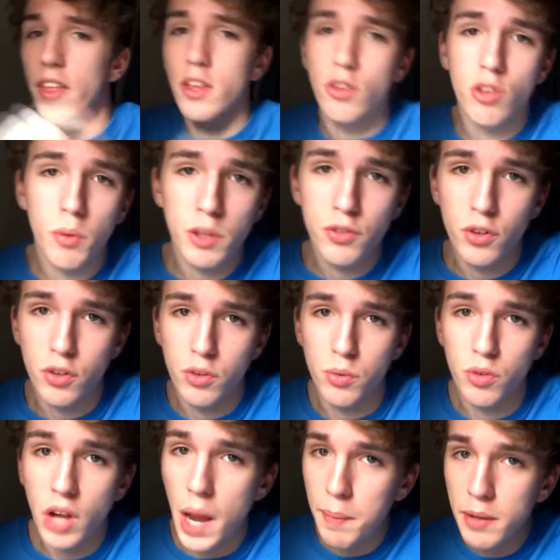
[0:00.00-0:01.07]
Thank you so much for
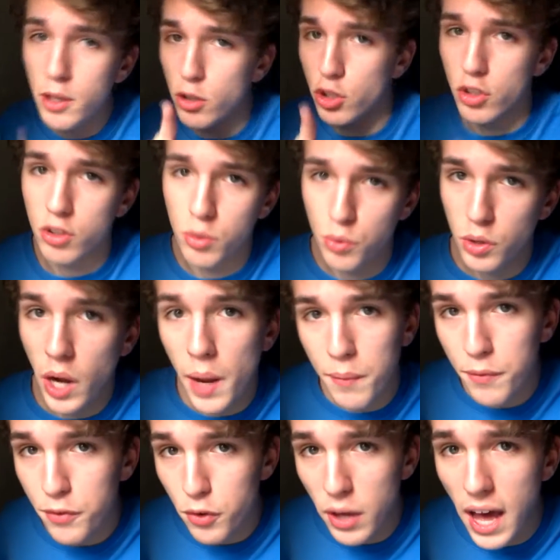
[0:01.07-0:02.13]
subscribing. You should subscribe
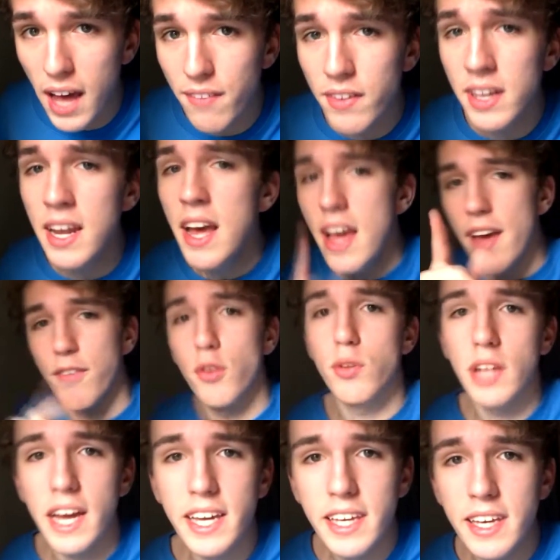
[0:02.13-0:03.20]
if you haven't. If you
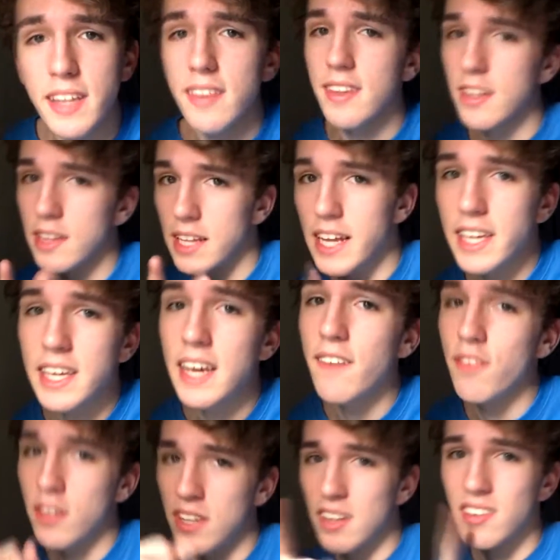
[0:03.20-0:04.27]
like it, then like it.
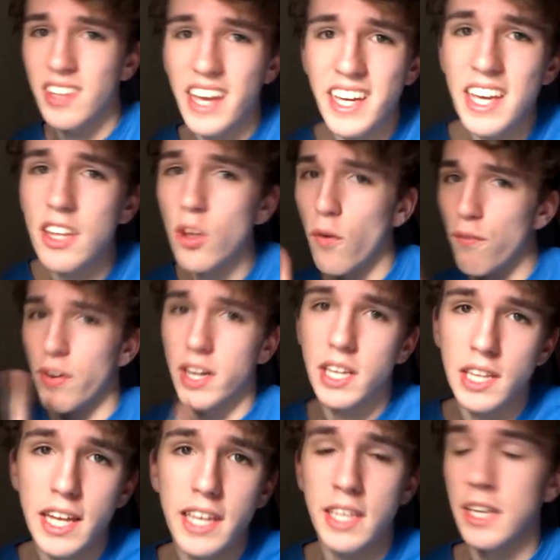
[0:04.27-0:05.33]
If you dislike it, don't
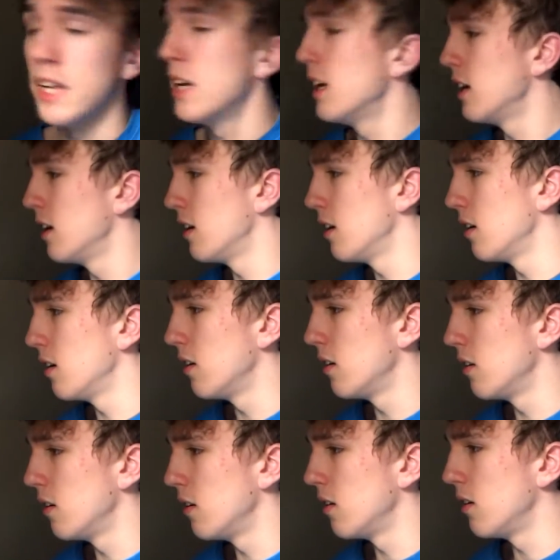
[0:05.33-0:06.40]
fucking like it.
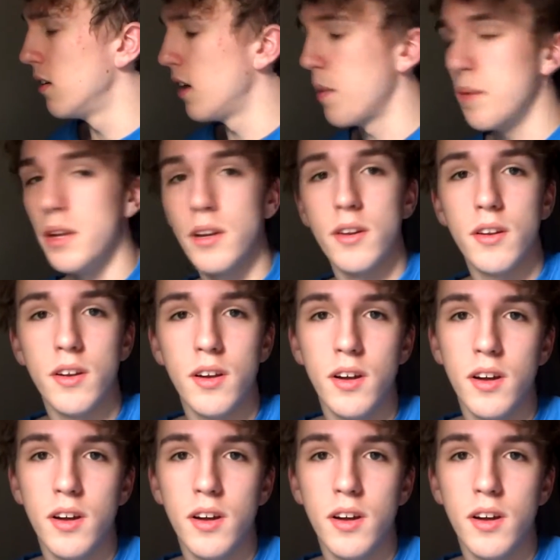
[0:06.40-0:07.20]
I mean,